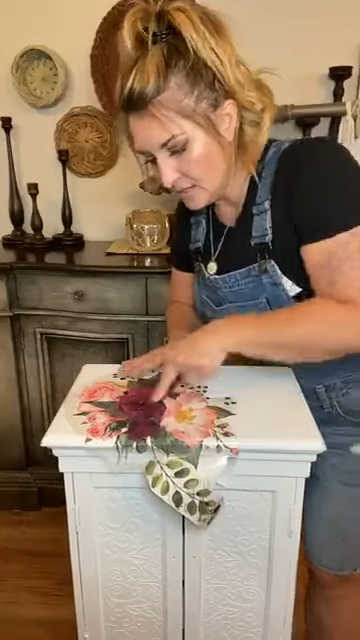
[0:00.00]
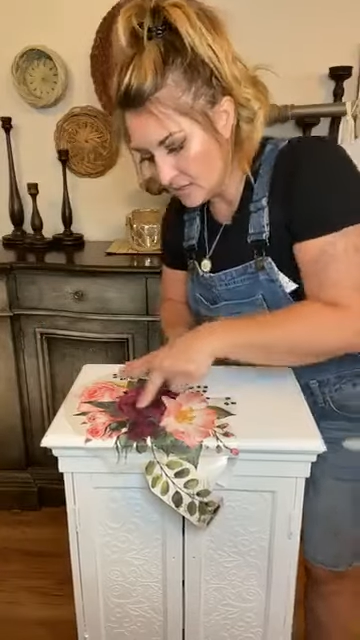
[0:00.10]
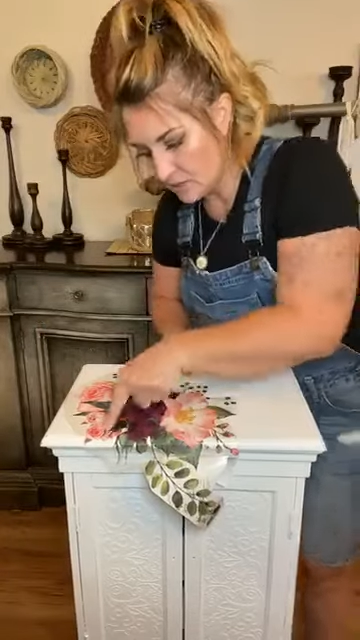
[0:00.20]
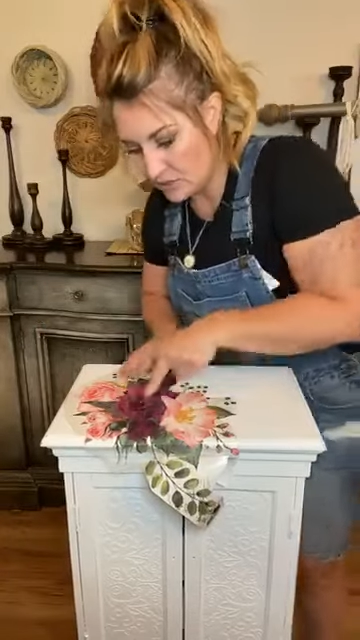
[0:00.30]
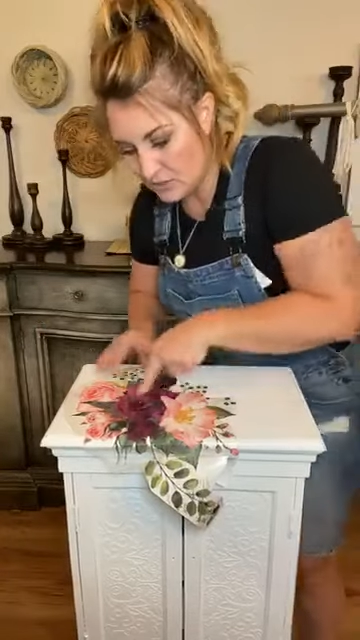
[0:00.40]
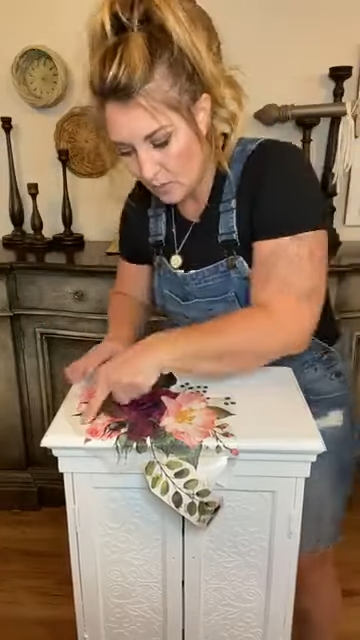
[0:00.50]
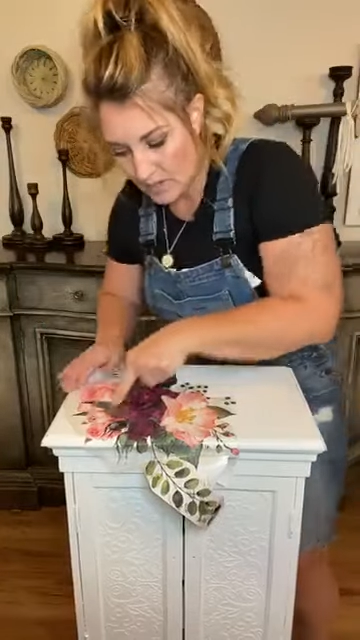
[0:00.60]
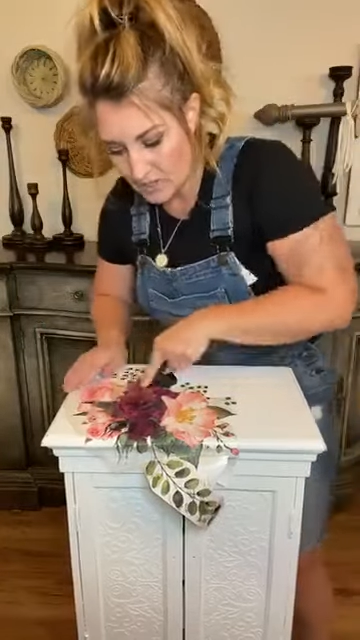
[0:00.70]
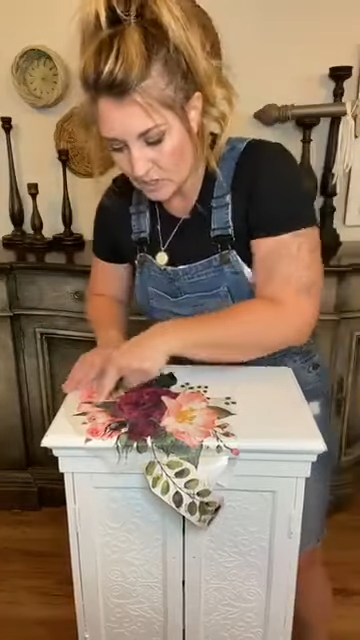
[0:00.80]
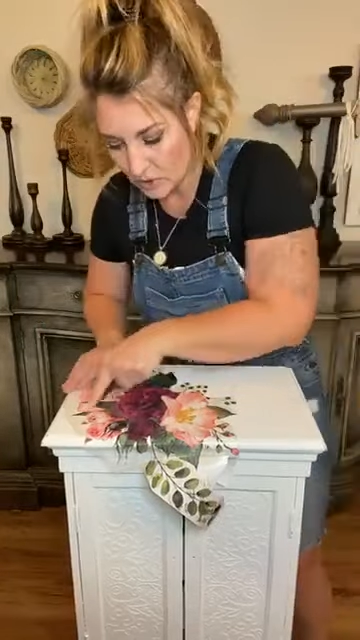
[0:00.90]
So you just
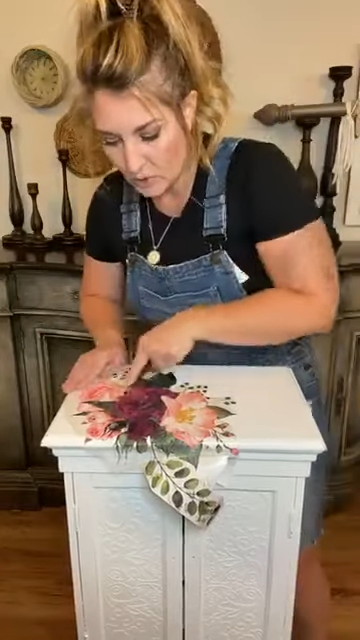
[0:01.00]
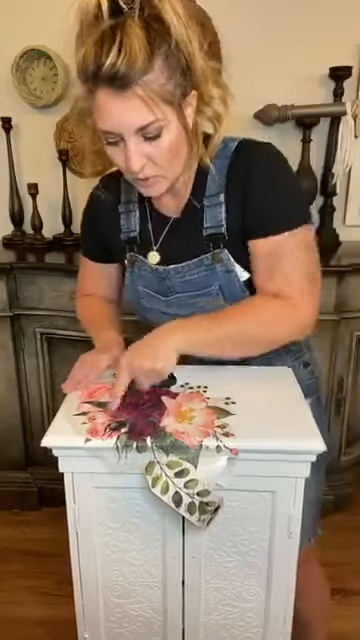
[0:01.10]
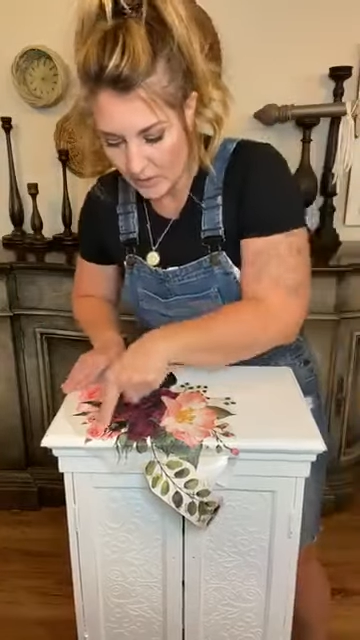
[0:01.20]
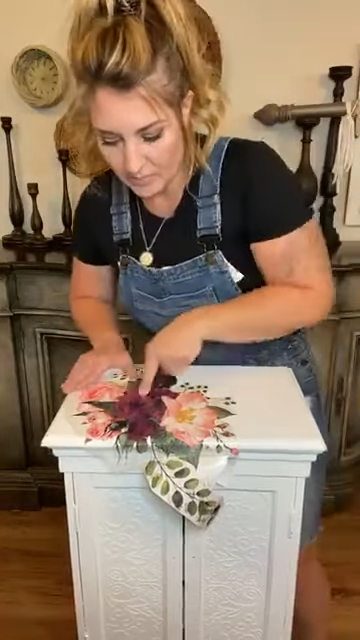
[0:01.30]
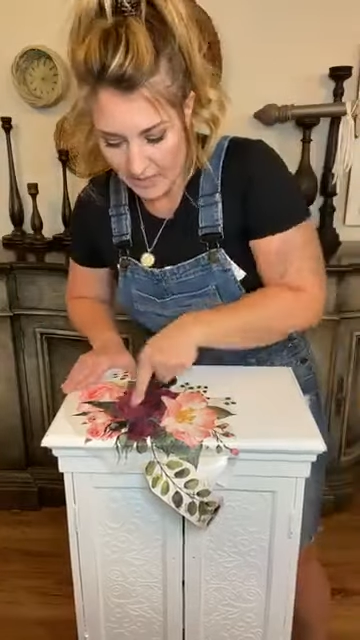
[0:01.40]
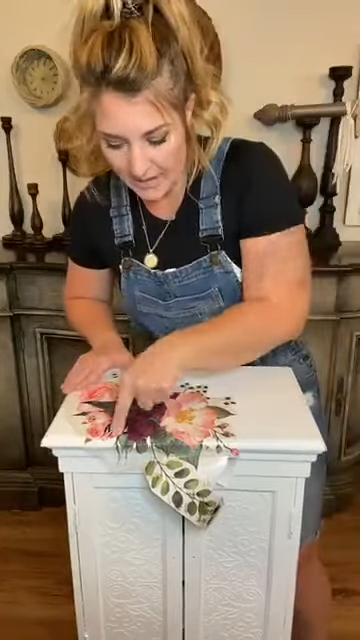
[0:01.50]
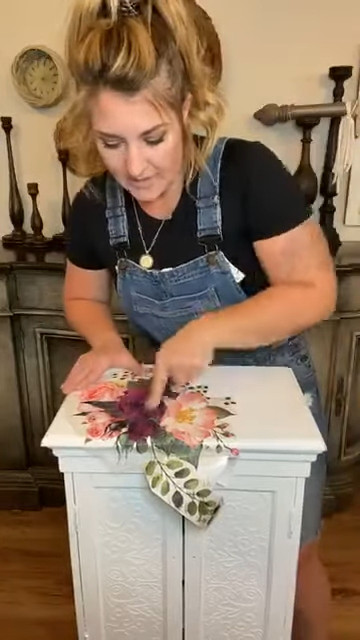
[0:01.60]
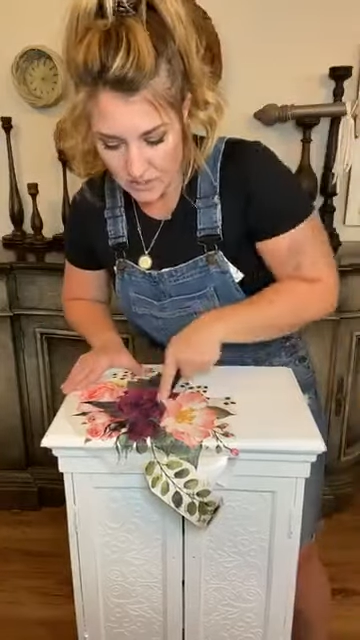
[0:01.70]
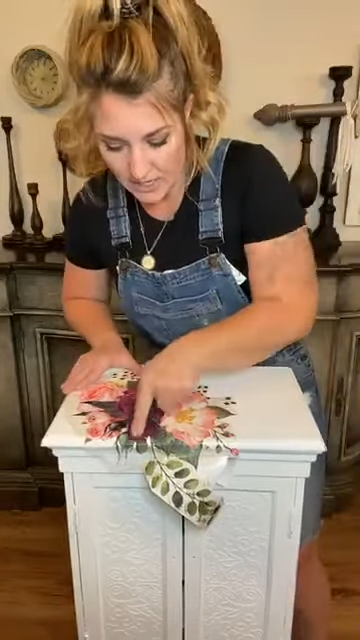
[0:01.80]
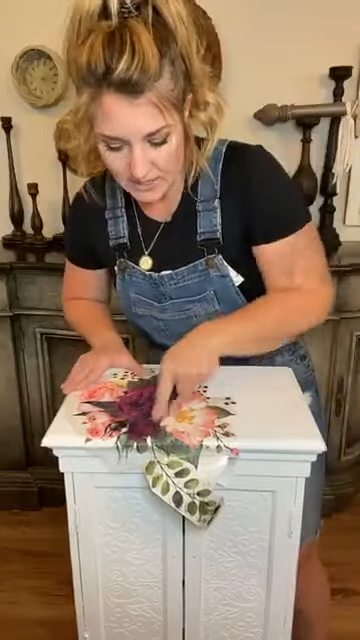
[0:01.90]
want to apply
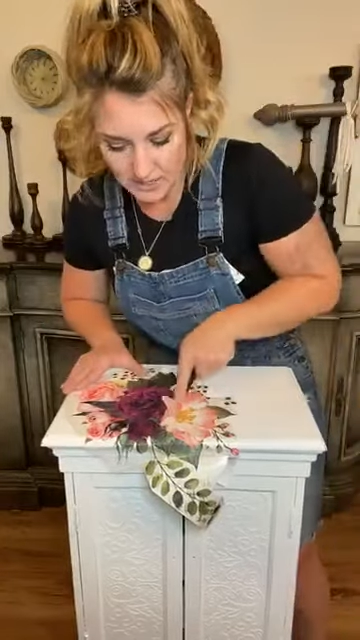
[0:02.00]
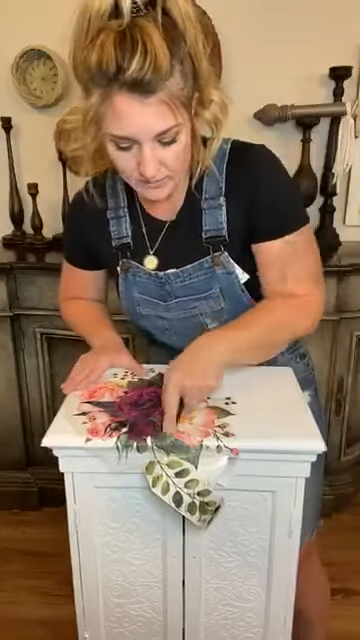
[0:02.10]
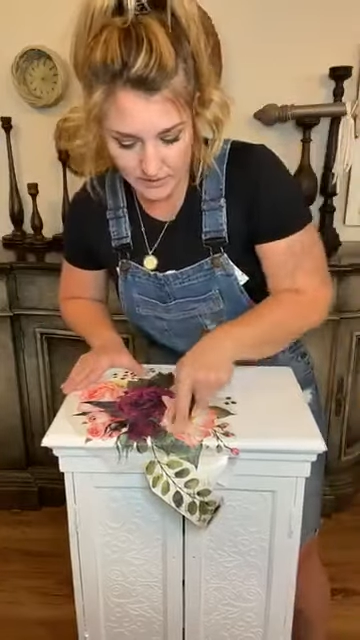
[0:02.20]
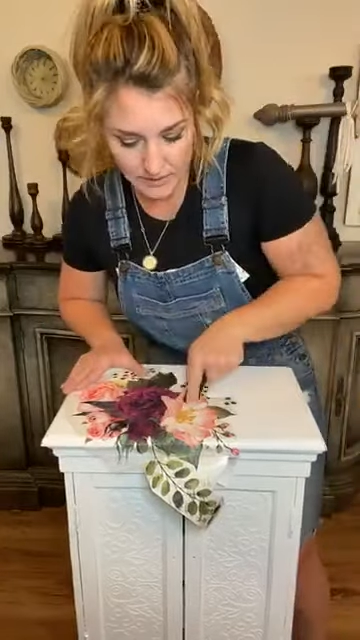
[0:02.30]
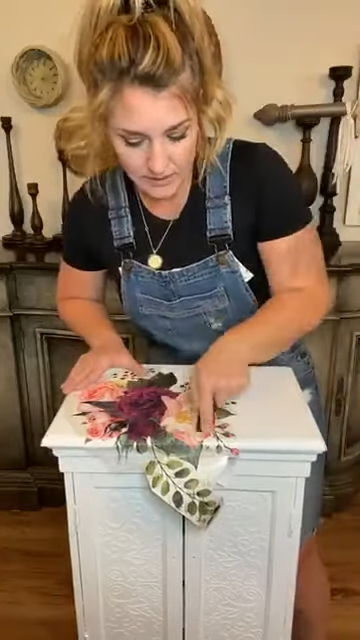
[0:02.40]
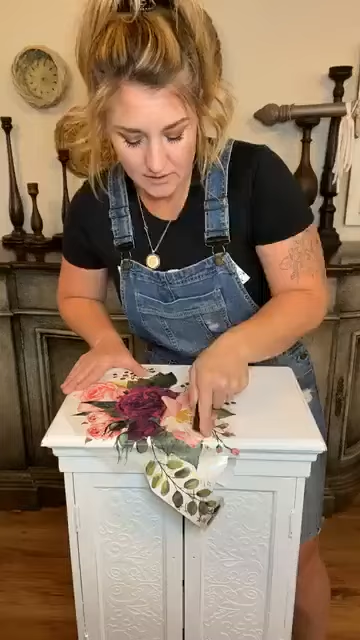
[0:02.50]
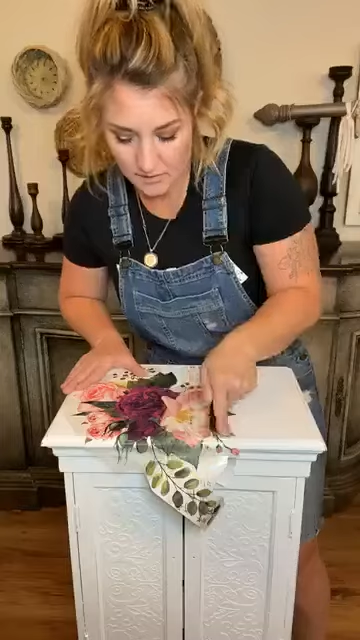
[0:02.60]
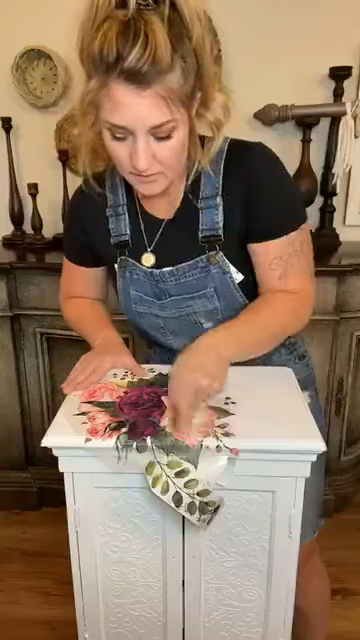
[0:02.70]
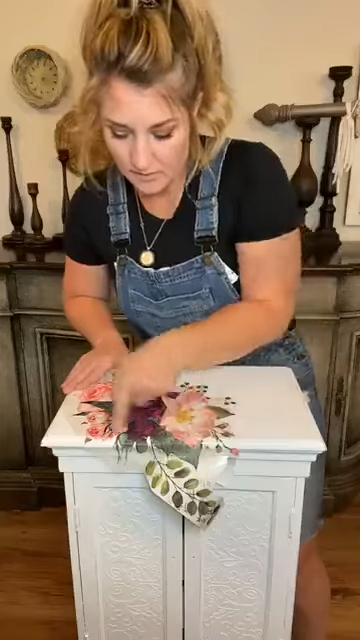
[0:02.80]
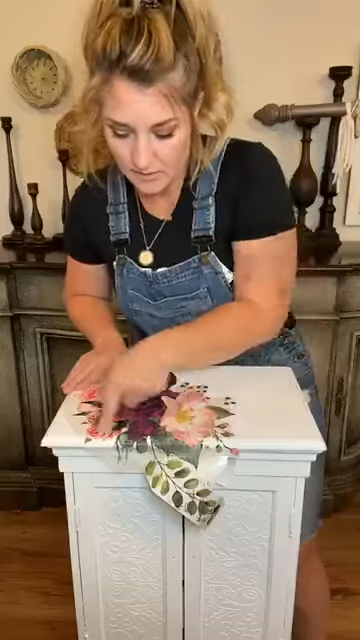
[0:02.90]
the transfer.